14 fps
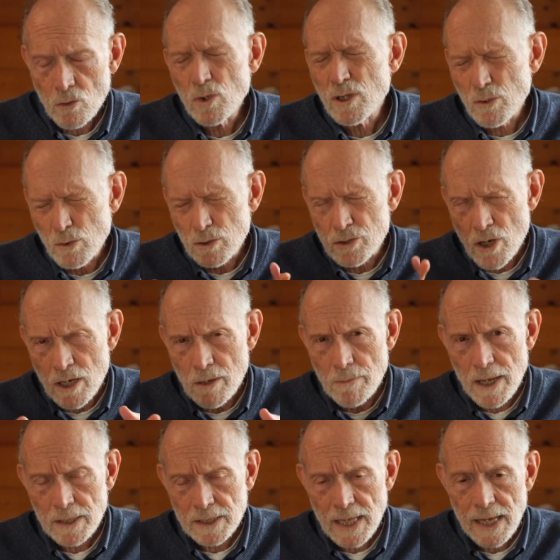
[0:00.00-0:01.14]
We'll, we'll talk
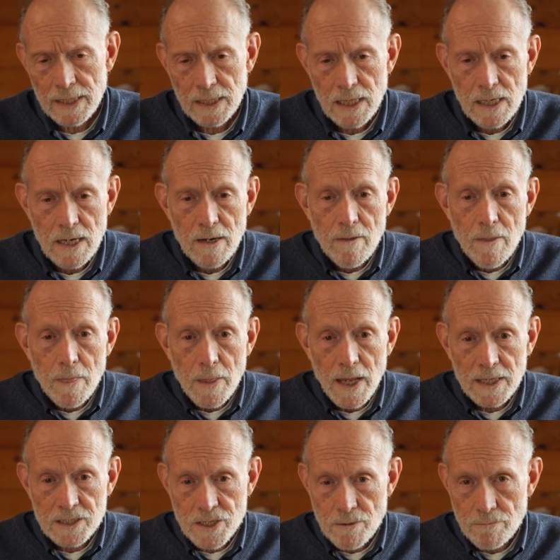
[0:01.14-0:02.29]
about that.
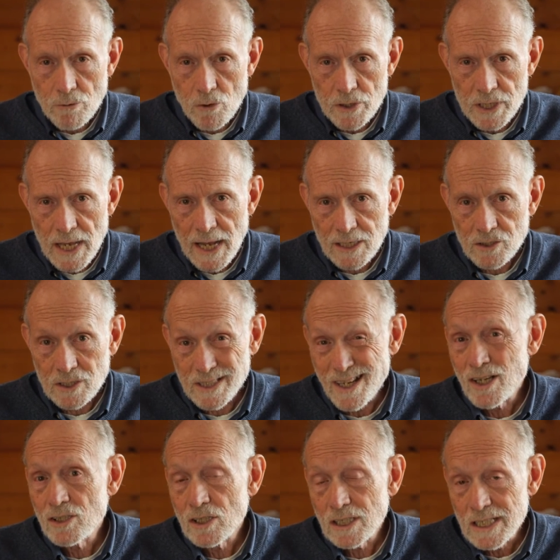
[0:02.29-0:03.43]
At some point, he actually
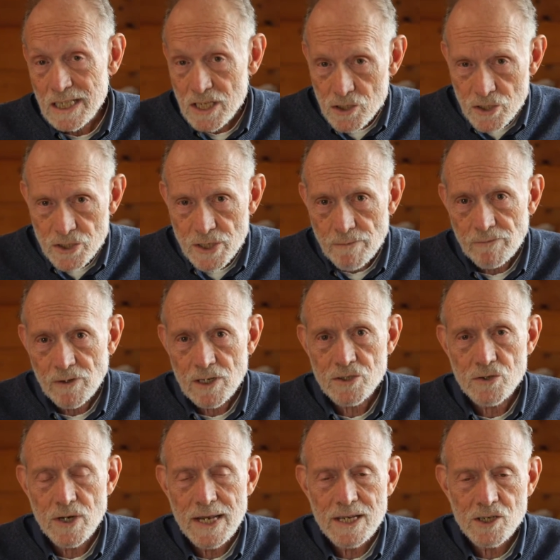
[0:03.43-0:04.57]
unleashed some
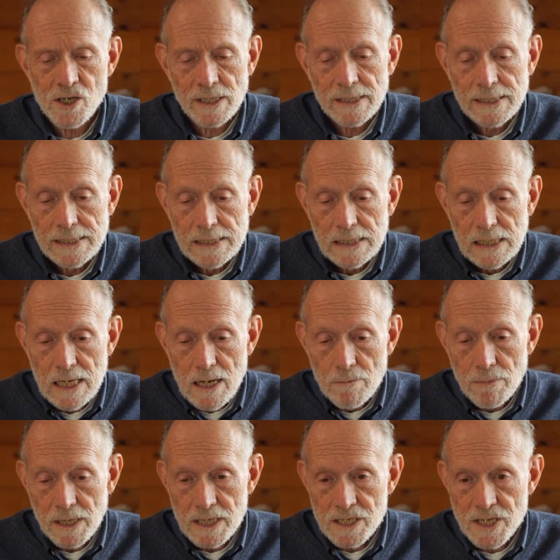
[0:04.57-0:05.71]
frustration.
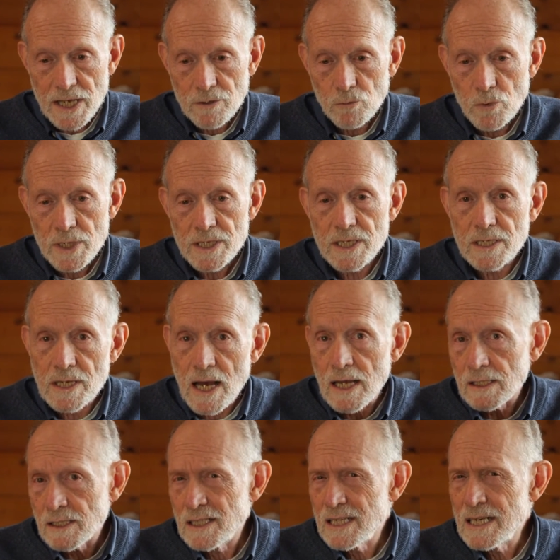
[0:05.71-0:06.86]
But he said, we did
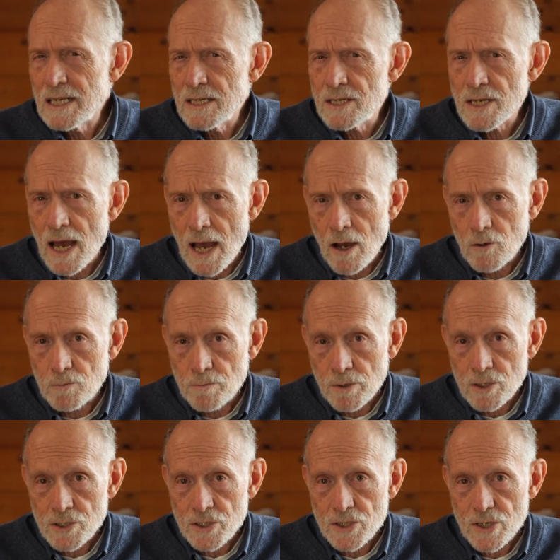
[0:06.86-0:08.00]
not lead to
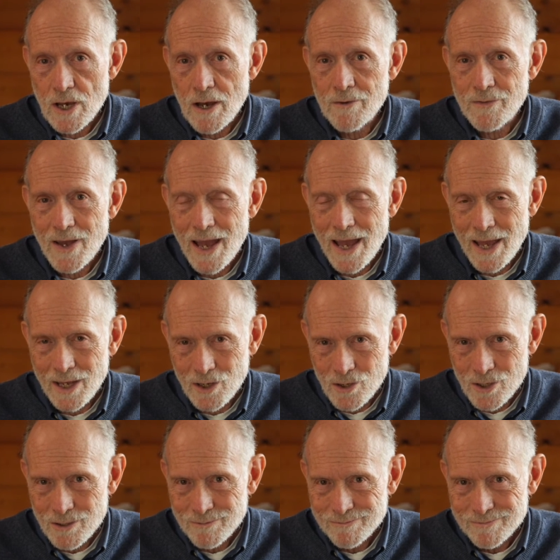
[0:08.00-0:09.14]
outbursts of
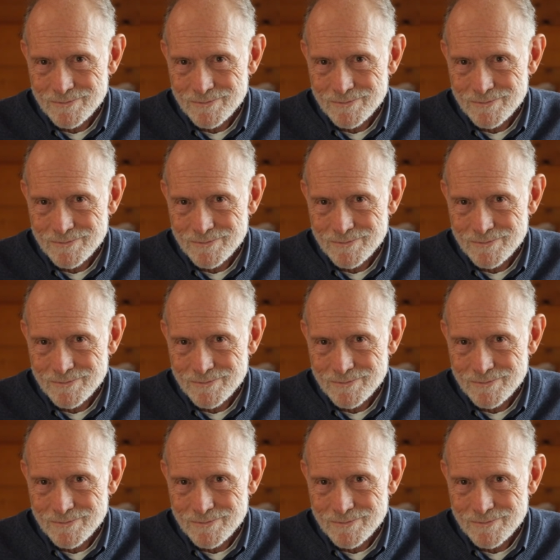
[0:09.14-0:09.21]
anger.